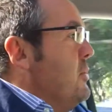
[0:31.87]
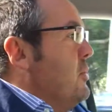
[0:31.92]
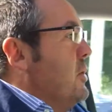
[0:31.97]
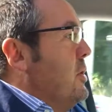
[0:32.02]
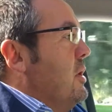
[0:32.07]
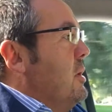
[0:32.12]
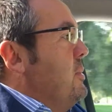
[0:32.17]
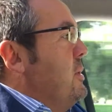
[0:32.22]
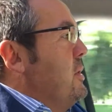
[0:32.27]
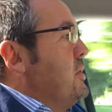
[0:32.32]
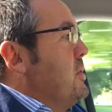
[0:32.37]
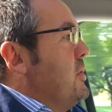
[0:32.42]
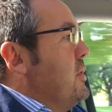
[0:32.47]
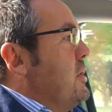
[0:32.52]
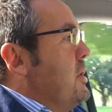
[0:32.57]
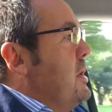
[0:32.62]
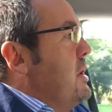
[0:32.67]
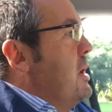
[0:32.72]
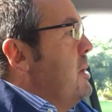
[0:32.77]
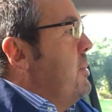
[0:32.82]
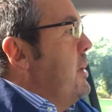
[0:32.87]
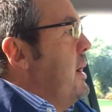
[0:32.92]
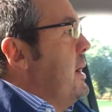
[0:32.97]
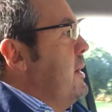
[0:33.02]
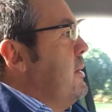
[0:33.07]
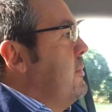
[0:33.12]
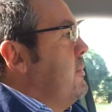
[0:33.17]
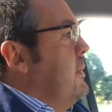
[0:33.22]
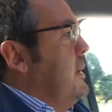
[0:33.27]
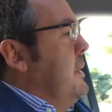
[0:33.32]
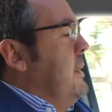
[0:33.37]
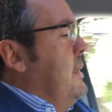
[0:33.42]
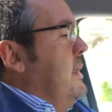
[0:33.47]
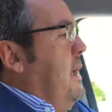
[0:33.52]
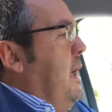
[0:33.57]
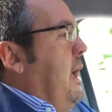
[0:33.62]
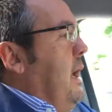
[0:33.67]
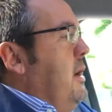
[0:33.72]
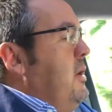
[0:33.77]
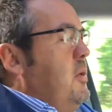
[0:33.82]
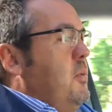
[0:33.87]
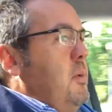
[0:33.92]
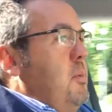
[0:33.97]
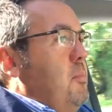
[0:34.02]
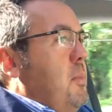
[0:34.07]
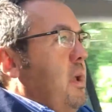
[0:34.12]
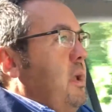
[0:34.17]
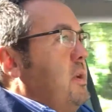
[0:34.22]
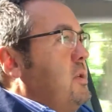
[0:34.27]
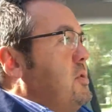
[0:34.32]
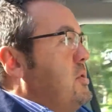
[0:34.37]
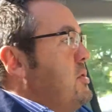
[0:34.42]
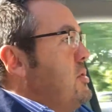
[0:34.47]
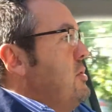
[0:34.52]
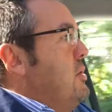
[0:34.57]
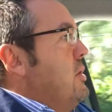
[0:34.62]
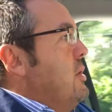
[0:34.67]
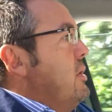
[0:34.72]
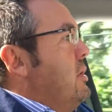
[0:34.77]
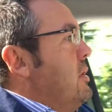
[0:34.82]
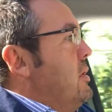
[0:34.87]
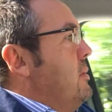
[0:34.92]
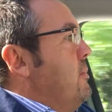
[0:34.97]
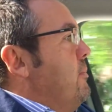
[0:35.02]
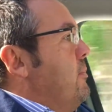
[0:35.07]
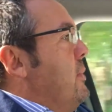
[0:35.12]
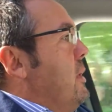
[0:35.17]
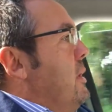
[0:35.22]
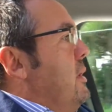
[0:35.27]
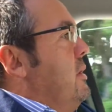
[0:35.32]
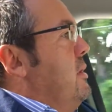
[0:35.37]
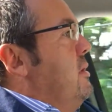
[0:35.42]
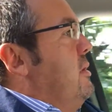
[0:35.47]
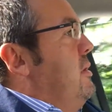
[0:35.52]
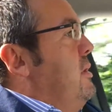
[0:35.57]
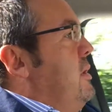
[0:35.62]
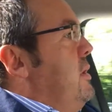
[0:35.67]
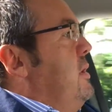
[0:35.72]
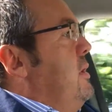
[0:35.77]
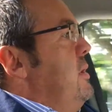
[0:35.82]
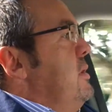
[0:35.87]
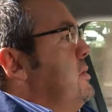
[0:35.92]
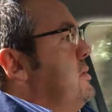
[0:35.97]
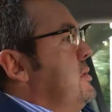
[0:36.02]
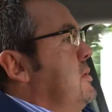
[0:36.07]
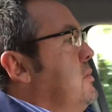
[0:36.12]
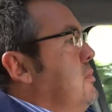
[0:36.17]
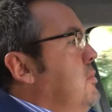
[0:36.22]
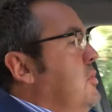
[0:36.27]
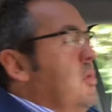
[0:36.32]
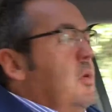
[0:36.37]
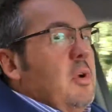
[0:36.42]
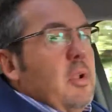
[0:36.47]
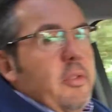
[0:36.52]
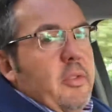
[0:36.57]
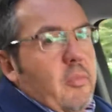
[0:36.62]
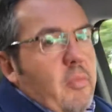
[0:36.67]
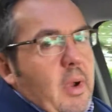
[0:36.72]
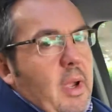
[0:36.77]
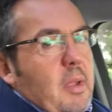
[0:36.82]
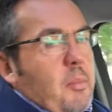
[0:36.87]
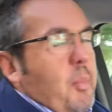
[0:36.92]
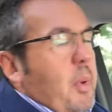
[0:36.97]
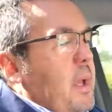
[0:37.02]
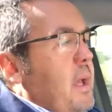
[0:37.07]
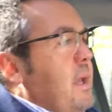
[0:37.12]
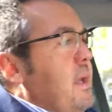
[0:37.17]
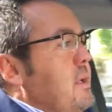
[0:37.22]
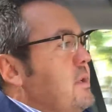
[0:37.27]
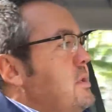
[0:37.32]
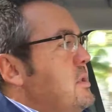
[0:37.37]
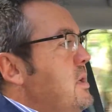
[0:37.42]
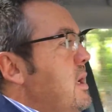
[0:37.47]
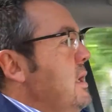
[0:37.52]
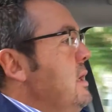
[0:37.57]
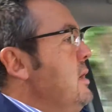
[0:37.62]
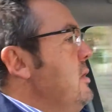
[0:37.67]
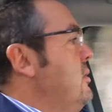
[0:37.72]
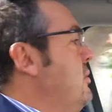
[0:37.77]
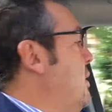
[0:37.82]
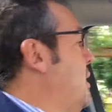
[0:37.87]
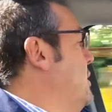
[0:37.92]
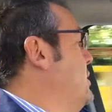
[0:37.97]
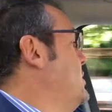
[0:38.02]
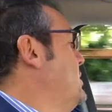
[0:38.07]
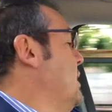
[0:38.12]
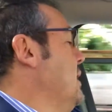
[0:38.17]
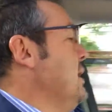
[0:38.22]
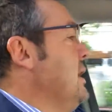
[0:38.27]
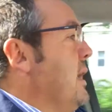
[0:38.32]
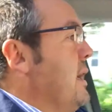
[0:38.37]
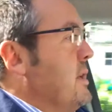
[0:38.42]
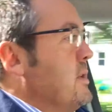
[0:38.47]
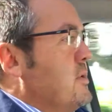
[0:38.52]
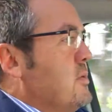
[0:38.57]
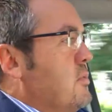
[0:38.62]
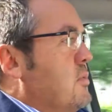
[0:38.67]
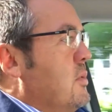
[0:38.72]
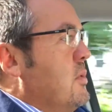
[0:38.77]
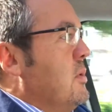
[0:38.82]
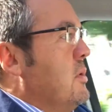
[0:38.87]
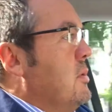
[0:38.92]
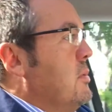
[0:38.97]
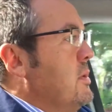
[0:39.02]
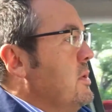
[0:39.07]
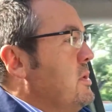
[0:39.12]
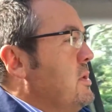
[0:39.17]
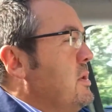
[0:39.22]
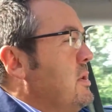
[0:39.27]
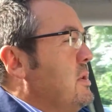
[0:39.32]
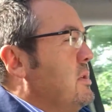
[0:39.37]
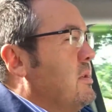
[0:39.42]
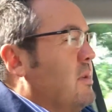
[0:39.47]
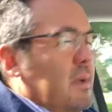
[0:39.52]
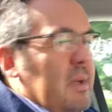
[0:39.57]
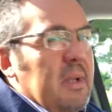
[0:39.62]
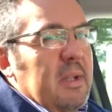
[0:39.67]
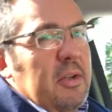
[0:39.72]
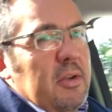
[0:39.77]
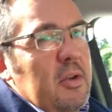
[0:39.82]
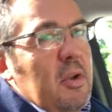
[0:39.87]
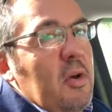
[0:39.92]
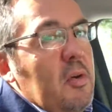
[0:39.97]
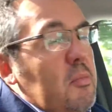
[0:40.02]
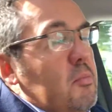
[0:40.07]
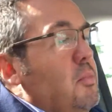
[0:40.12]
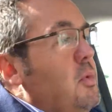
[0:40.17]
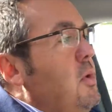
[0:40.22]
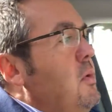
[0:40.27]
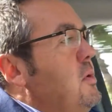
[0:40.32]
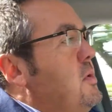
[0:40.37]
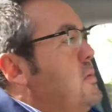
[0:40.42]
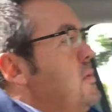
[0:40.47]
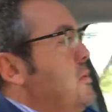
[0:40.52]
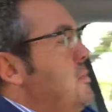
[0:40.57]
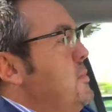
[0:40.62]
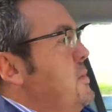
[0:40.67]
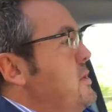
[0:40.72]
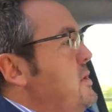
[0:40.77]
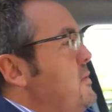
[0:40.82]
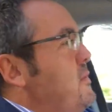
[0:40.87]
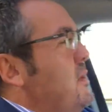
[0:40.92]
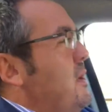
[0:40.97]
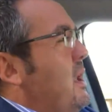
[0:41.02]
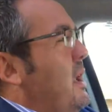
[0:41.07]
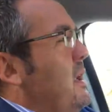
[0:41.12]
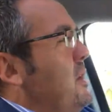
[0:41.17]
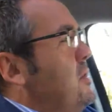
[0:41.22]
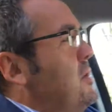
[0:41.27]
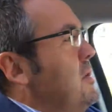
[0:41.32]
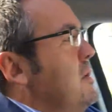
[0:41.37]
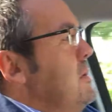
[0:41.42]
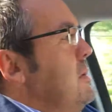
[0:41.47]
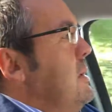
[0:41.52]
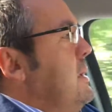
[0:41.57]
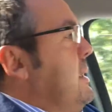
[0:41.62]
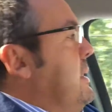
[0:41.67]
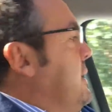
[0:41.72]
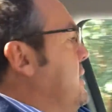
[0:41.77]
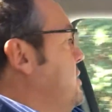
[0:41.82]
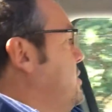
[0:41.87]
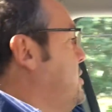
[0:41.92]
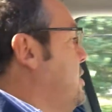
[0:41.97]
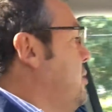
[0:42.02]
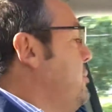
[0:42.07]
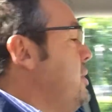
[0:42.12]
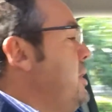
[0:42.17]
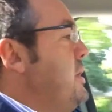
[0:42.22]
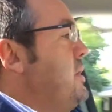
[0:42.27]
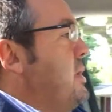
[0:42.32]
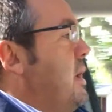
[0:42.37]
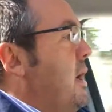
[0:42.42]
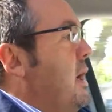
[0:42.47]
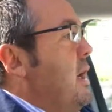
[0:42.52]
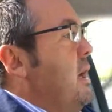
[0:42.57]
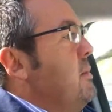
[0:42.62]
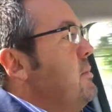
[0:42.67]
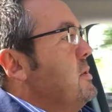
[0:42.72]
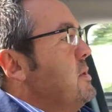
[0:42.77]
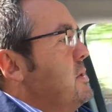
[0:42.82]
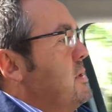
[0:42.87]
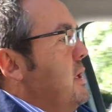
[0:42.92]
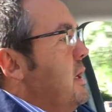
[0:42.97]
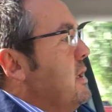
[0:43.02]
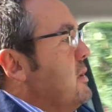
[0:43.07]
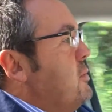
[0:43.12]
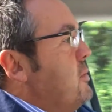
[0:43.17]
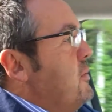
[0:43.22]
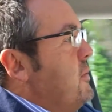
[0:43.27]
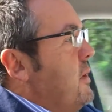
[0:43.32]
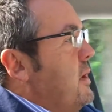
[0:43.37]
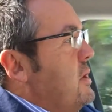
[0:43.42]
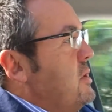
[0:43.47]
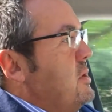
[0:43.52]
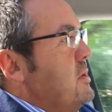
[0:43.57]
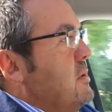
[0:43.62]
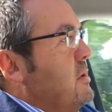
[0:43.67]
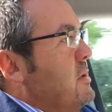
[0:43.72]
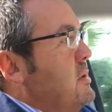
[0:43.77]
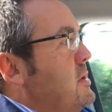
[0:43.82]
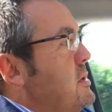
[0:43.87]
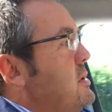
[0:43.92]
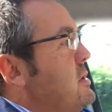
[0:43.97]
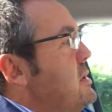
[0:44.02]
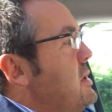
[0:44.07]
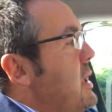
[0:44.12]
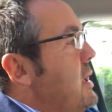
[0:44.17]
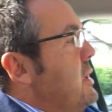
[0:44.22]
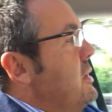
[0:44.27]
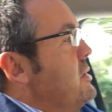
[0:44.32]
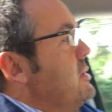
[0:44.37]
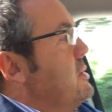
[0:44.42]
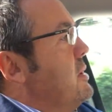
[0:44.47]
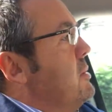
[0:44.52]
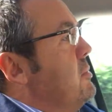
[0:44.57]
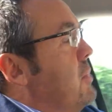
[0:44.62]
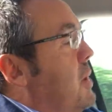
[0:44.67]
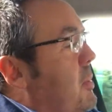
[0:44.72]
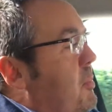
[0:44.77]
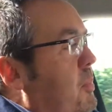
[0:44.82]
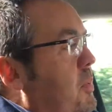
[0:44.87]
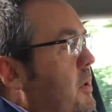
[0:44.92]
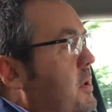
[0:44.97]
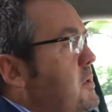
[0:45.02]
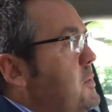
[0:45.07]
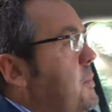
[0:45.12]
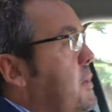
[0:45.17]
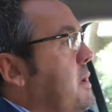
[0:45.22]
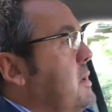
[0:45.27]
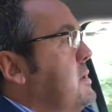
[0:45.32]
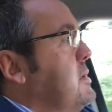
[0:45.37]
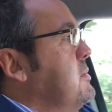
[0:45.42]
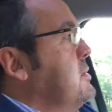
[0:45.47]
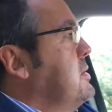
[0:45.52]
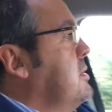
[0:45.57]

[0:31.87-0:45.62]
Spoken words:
we're going to be talking about how do we make sure that we're all on the right page. Sandler has a rule which is no mutual mystification. So many times sales professionals and prospects,